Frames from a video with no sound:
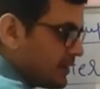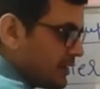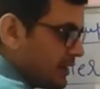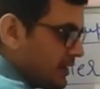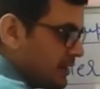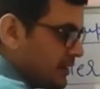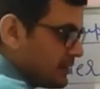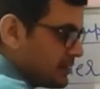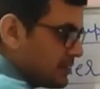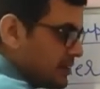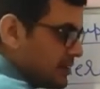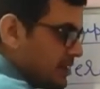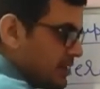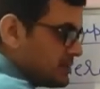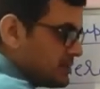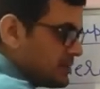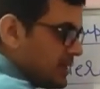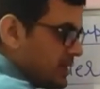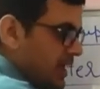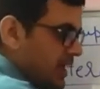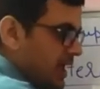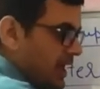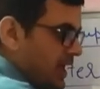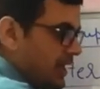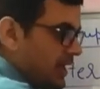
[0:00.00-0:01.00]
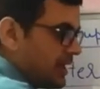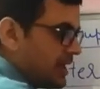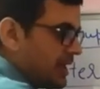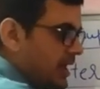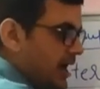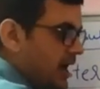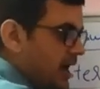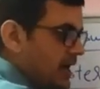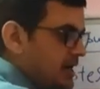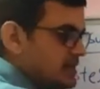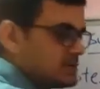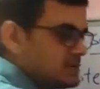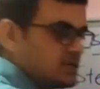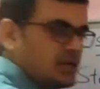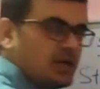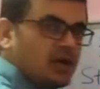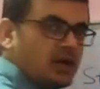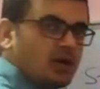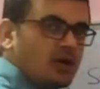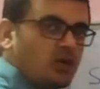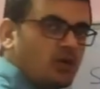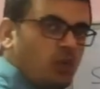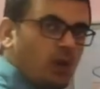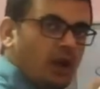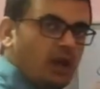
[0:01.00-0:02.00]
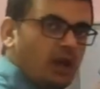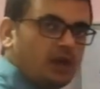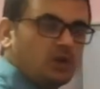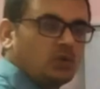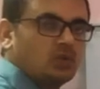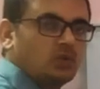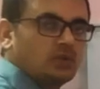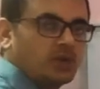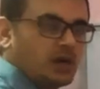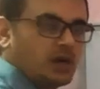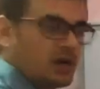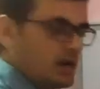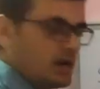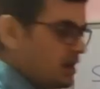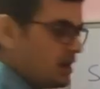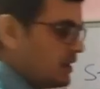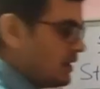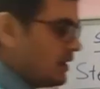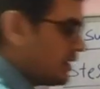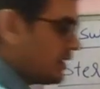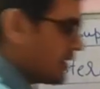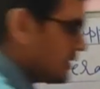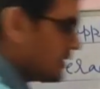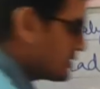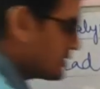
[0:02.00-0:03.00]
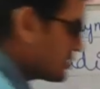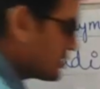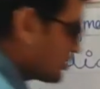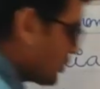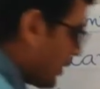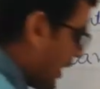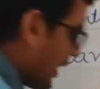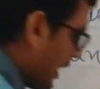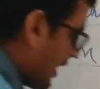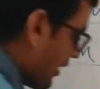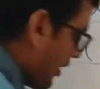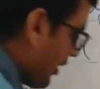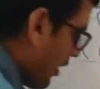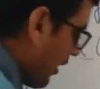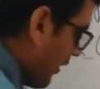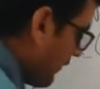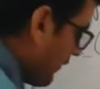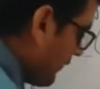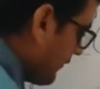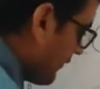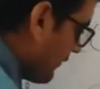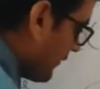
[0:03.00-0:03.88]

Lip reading: this area is equal to the square of